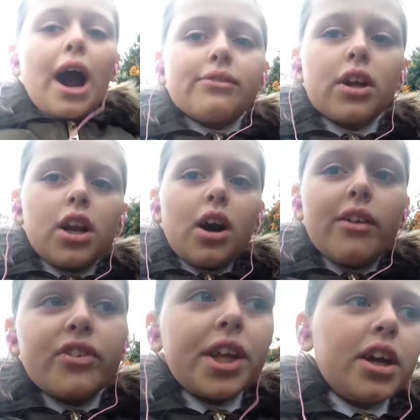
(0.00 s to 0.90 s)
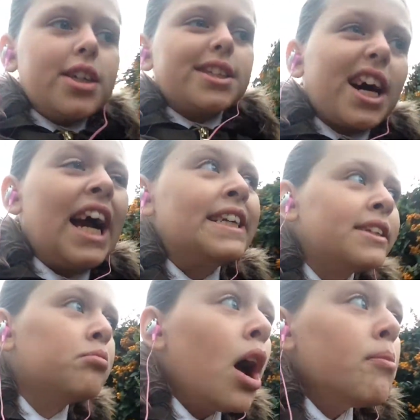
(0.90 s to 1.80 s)
have a lot of videos that
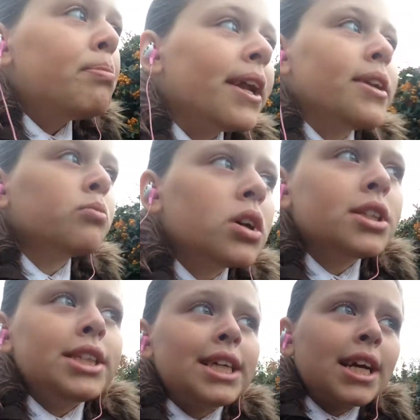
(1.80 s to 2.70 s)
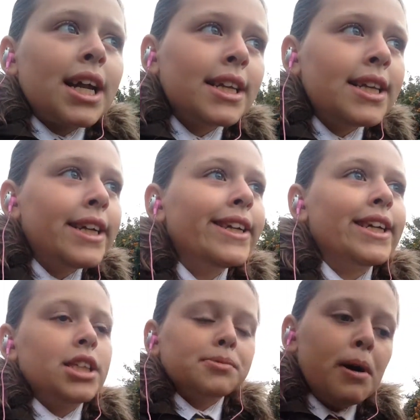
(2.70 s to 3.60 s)
I've been wanting and
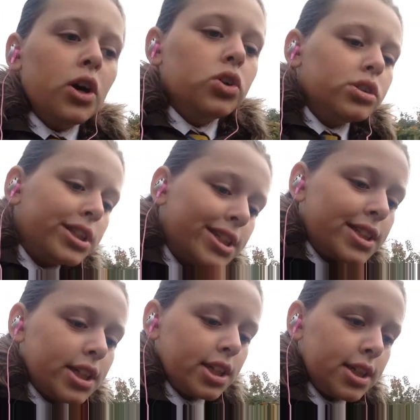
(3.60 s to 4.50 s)
needing to post.